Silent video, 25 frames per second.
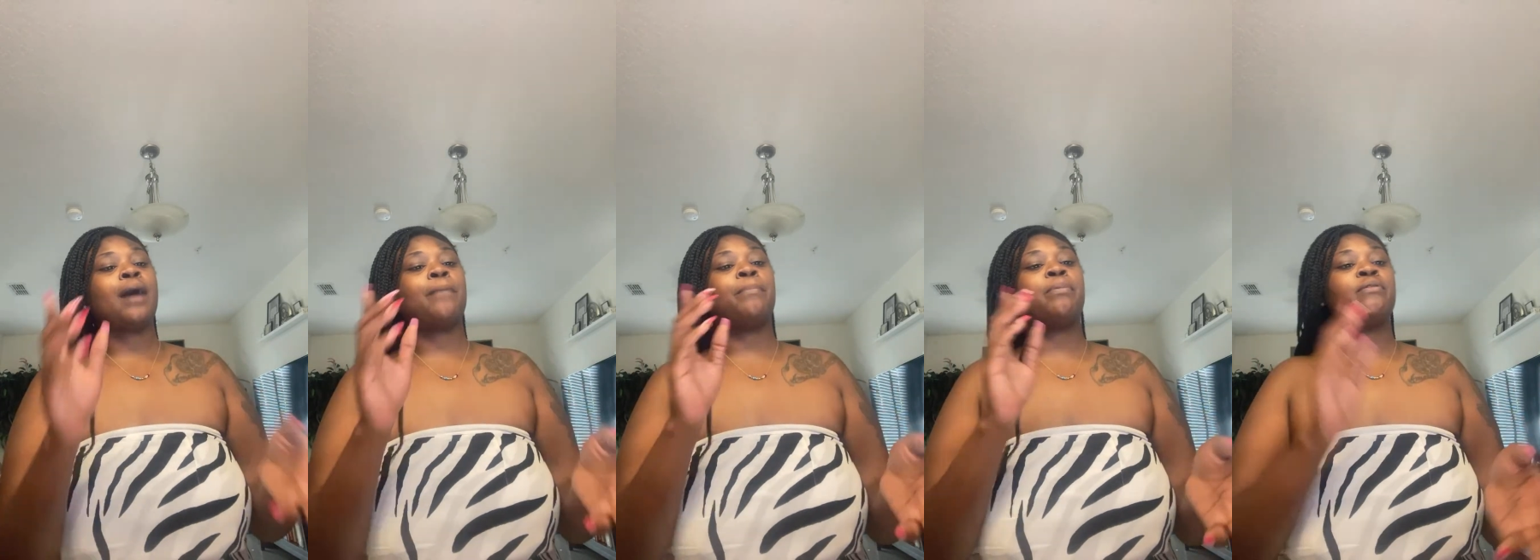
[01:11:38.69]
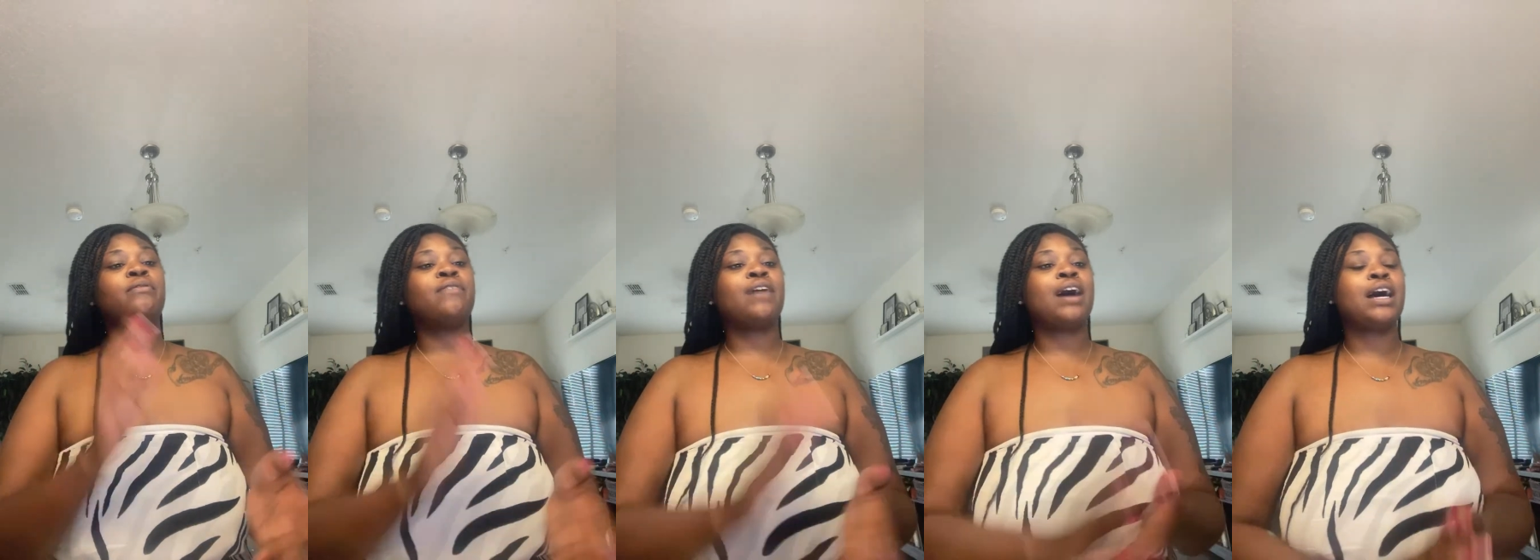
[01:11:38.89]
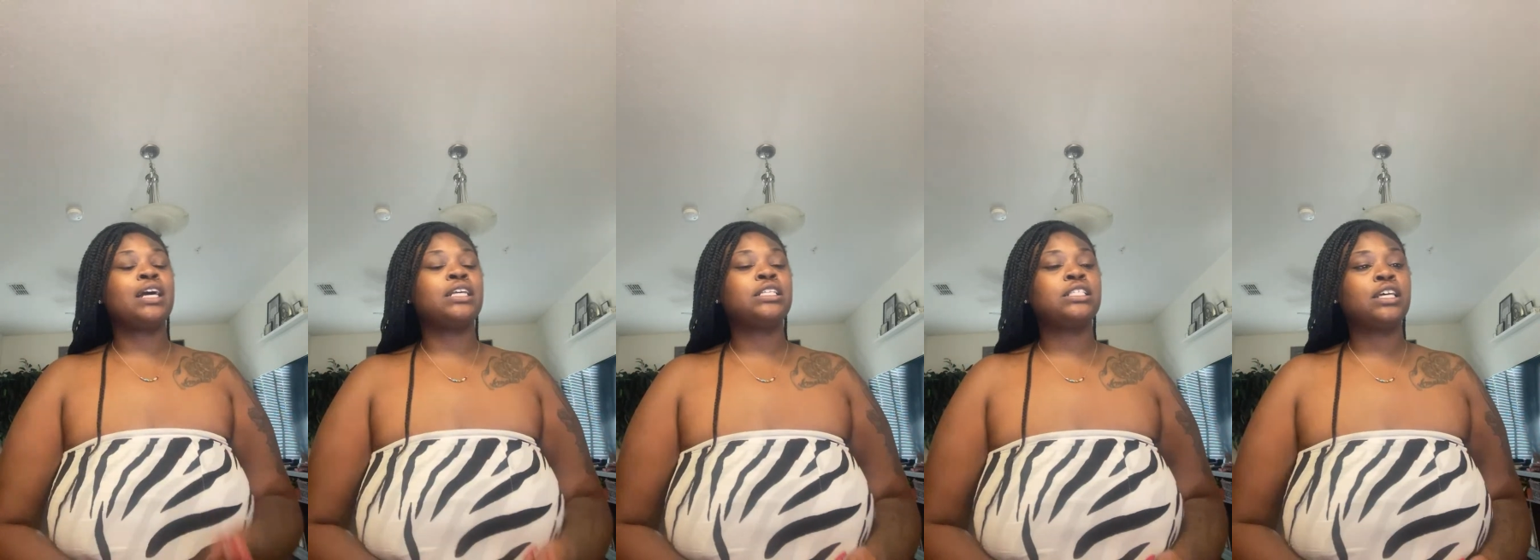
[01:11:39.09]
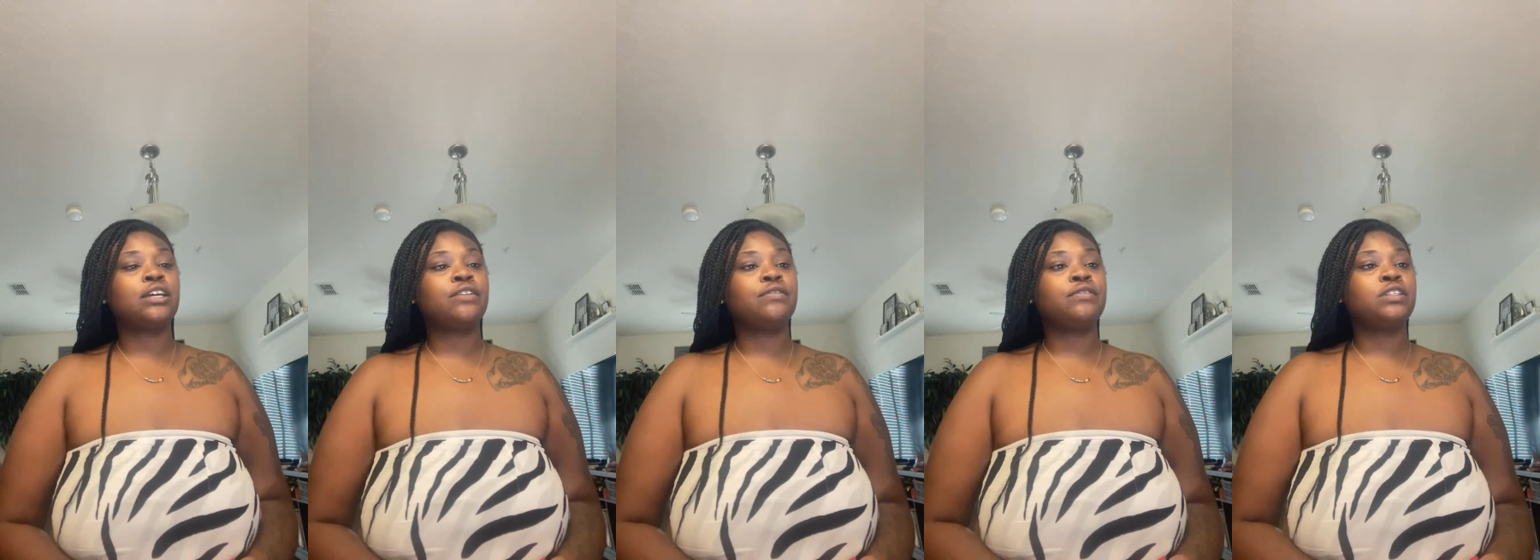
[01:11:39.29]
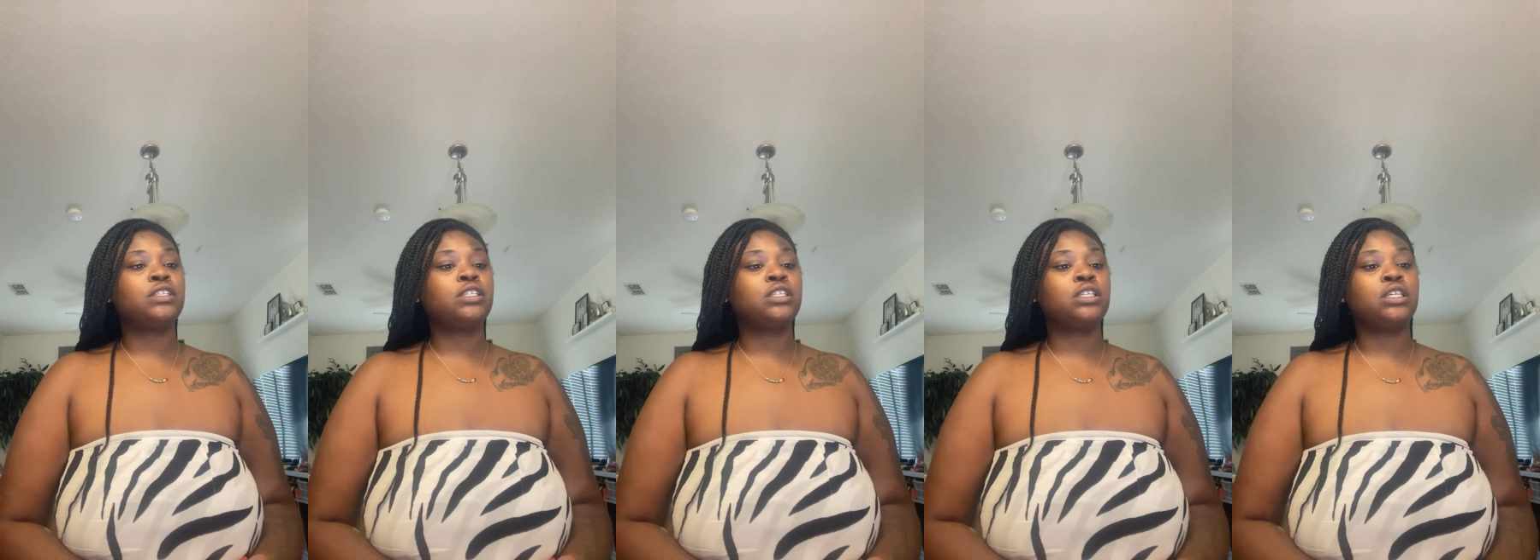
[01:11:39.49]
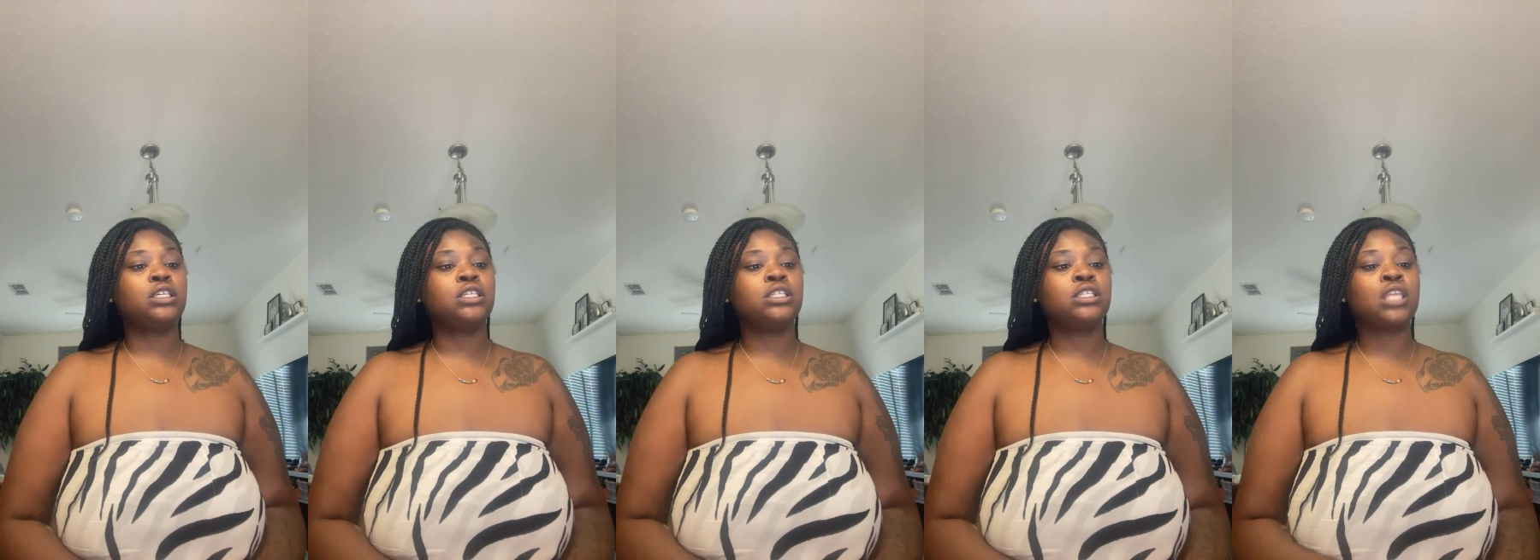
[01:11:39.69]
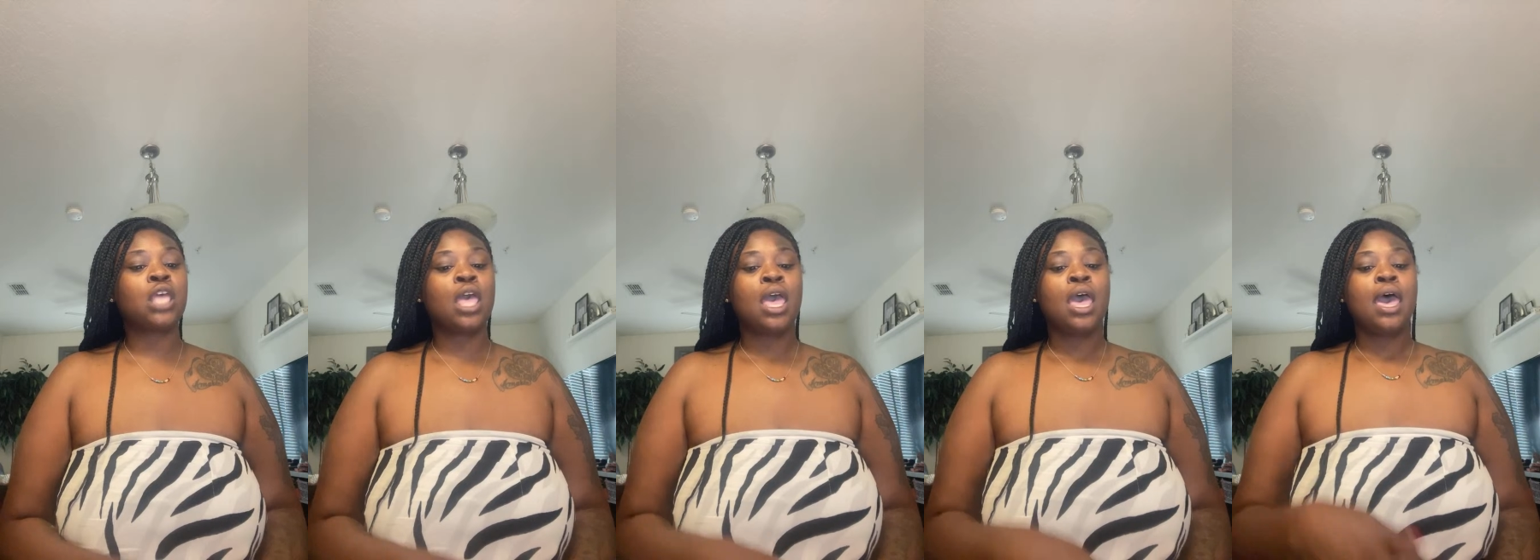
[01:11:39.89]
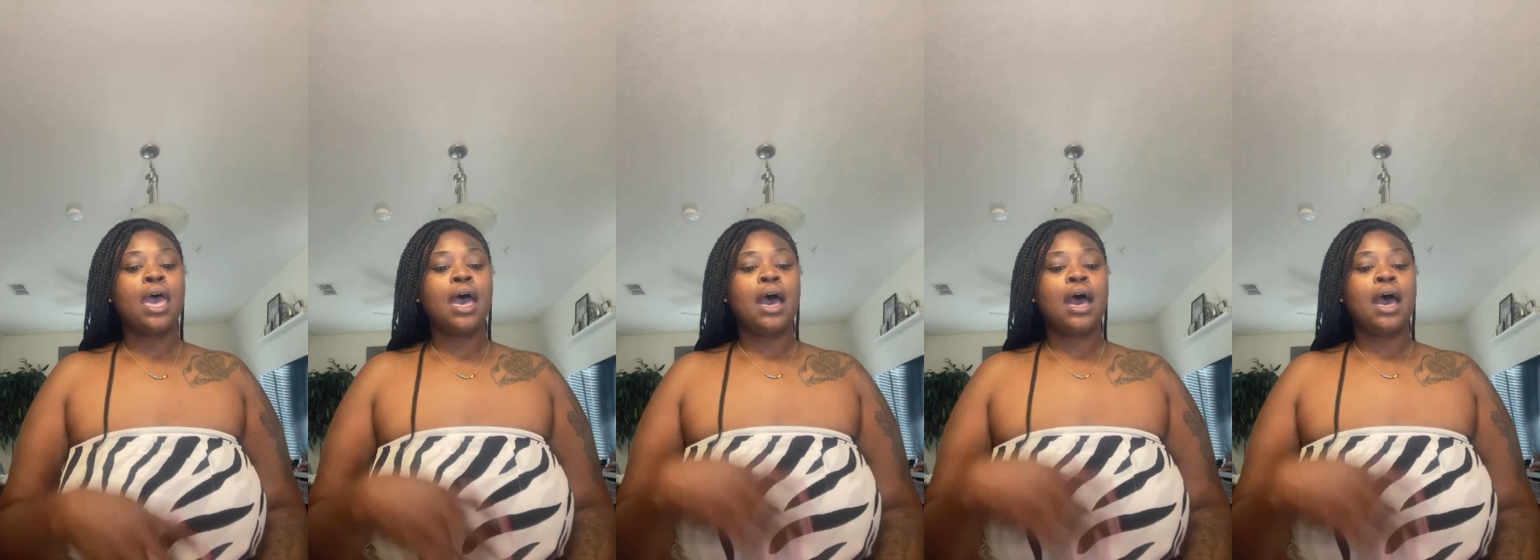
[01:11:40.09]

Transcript: I provide services,